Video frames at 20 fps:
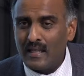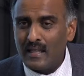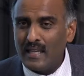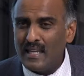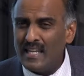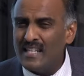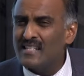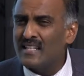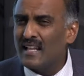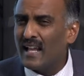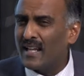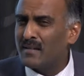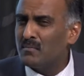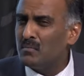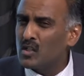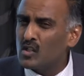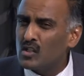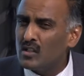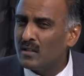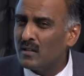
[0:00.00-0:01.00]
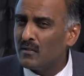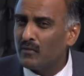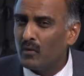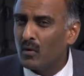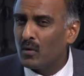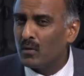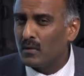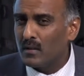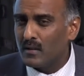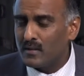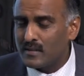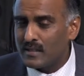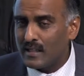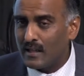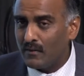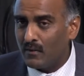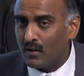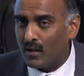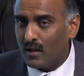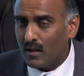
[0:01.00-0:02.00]
is admission the
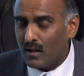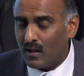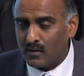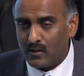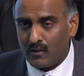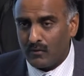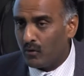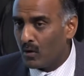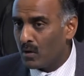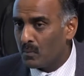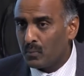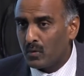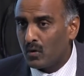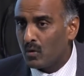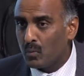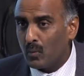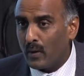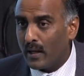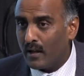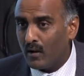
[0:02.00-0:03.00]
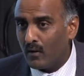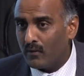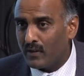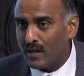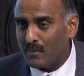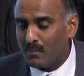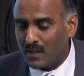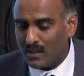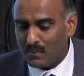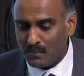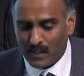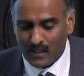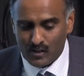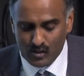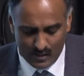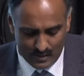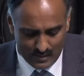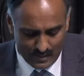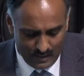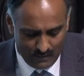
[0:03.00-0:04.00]
foolproof way of keeping a
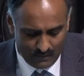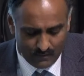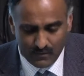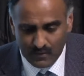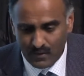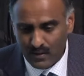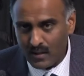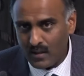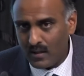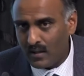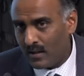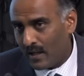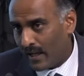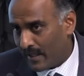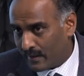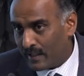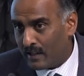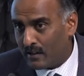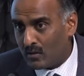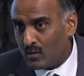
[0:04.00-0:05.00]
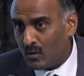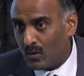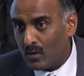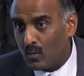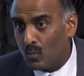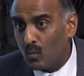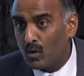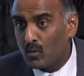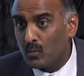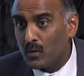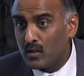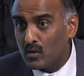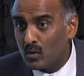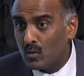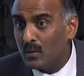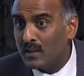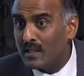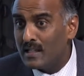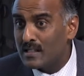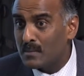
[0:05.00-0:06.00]
patient safe? I think not. What we do
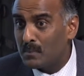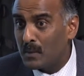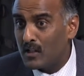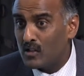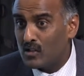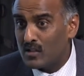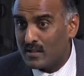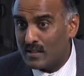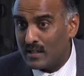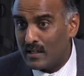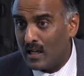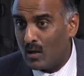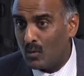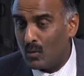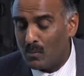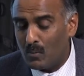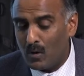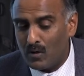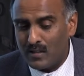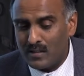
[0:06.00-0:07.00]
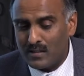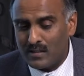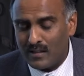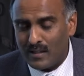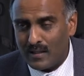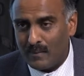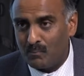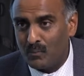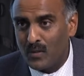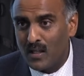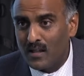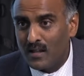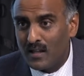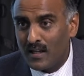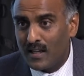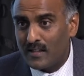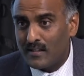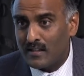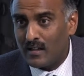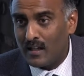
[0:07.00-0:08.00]
with these patients and how we monitor them
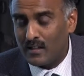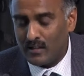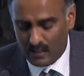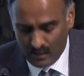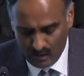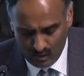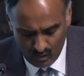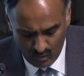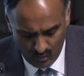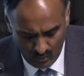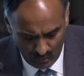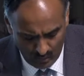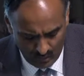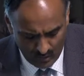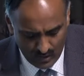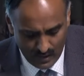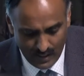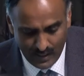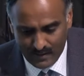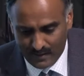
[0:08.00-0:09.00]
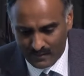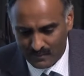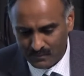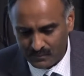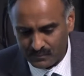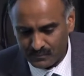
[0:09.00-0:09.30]
is another issue altogether.